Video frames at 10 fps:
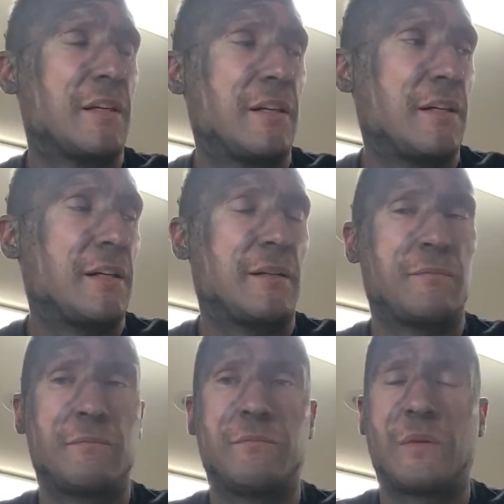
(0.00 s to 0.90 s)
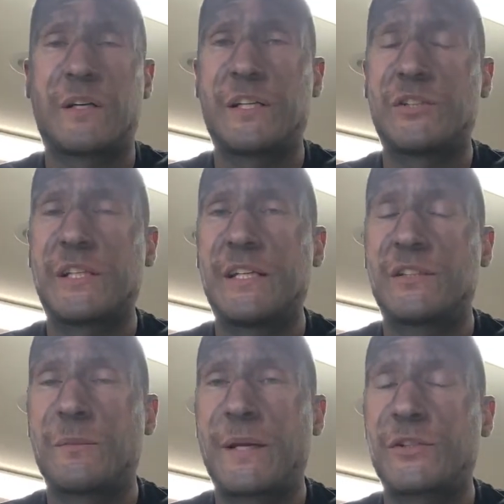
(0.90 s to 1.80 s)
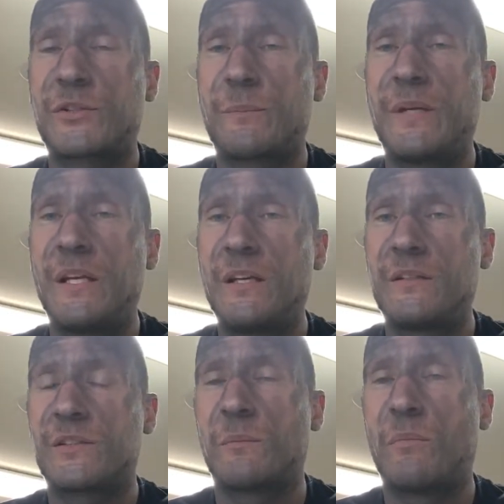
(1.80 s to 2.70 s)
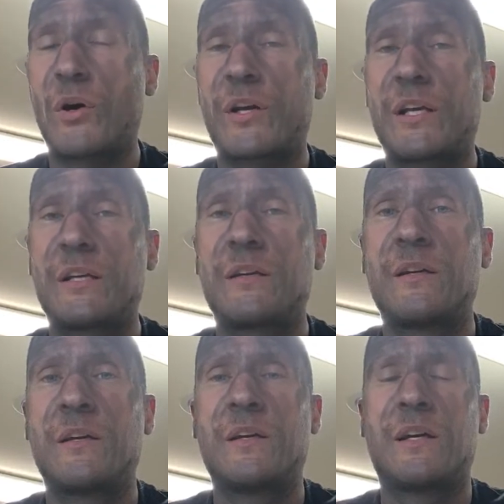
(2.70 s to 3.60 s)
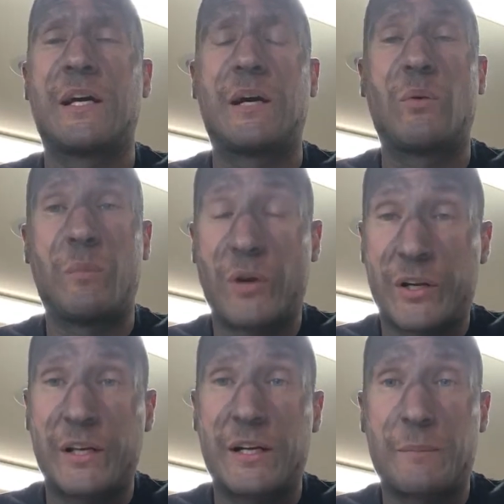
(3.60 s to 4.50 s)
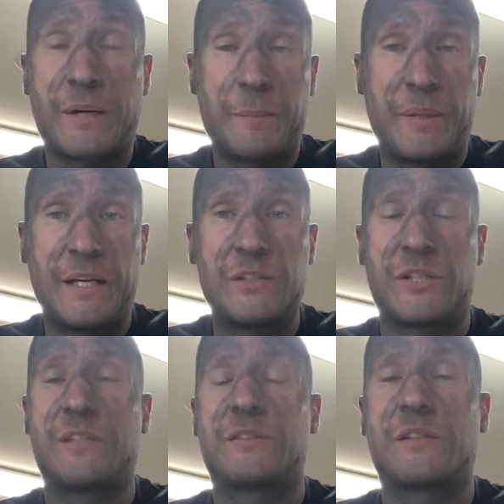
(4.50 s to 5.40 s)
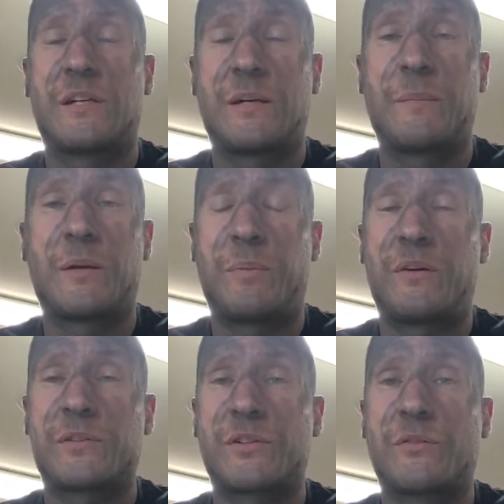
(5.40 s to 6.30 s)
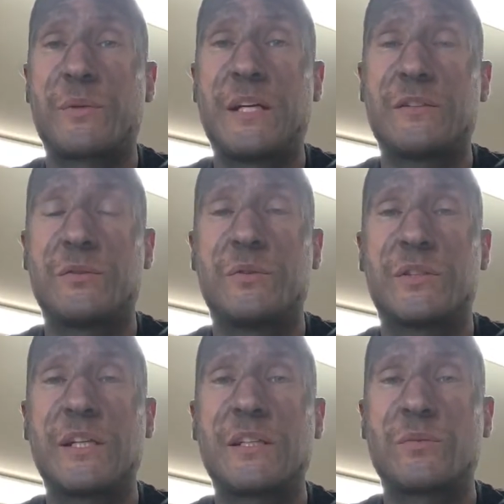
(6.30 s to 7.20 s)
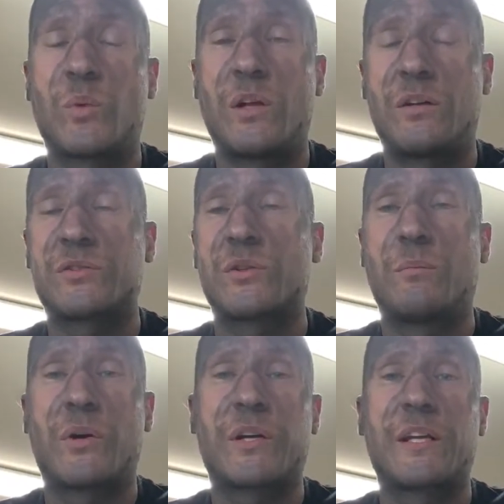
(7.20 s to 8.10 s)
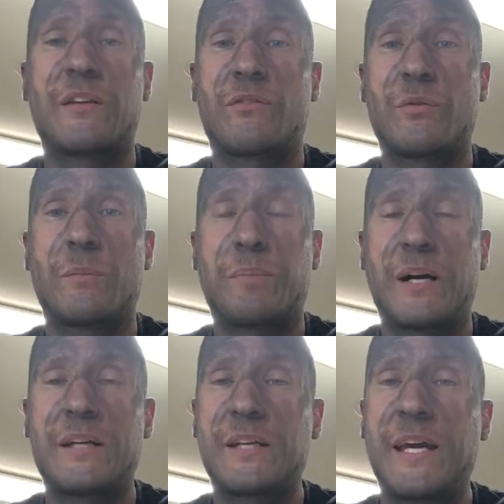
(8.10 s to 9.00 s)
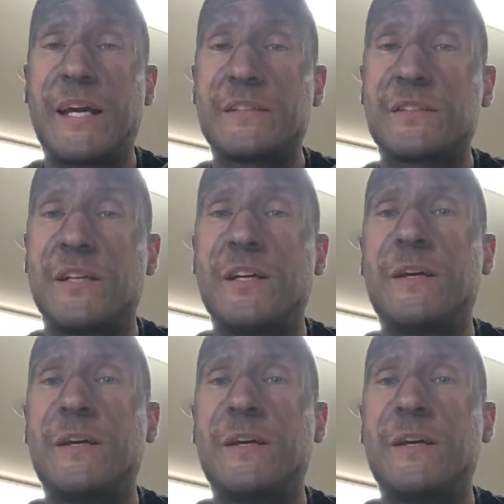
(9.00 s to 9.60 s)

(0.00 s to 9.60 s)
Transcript: I'll get you guys some extra media, some marketing. We'll market it on my page, Metal Polisher 3826. We'll also market it through the podcast.